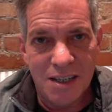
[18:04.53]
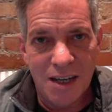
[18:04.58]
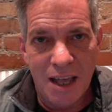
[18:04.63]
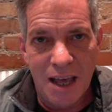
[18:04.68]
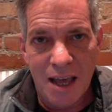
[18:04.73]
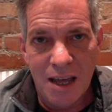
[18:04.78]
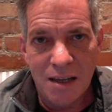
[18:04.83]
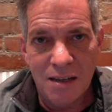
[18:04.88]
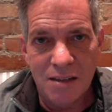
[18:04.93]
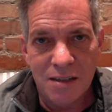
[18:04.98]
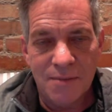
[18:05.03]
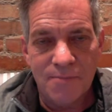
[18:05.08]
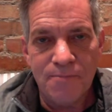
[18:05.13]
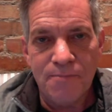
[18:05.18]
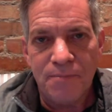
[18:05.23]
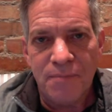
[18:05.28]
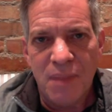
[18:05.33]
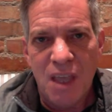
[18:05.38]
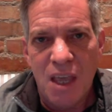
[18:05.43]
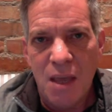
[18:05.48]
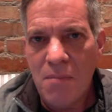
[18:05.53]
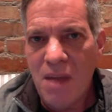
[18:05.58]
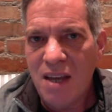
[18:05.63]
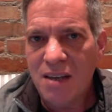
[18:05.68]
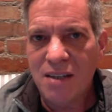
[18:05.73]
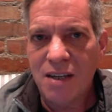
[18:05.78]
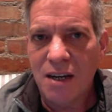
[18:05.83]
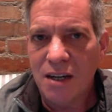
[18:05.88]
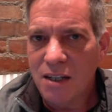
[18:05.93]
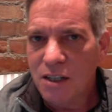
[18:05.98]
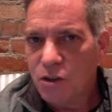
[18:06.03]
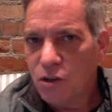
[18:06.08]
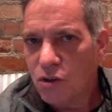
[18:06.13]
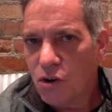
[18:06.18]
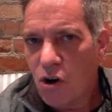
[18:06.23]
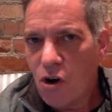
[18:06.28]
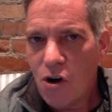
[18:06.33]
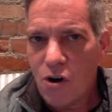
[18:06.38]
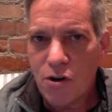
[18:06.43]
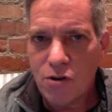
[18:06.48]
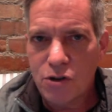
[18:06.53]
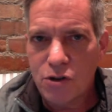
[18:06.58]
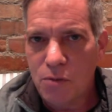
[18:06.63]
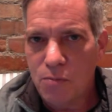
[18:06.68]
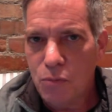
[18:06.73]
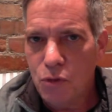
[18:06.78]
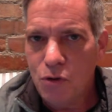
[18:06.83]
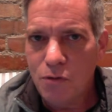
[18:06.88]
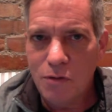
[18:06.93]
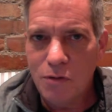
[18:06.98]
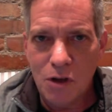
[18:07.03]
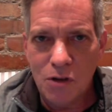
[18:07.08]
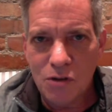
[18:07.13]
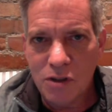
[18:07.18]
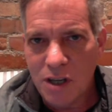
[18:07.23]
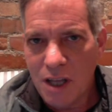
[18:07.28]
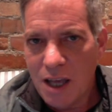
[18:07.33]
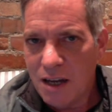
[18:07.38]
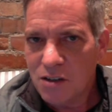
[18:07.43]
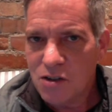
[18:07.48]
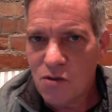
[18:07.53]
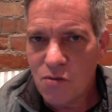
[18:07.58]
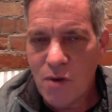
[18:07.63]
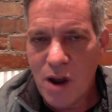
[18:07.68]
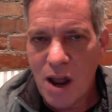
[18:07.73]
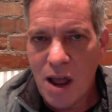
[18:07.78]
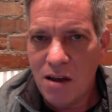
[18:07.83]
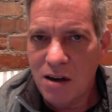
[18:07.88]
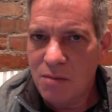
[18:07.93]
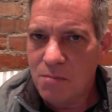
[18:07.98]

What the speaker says: legs, it makes it a little harder to move those legs around,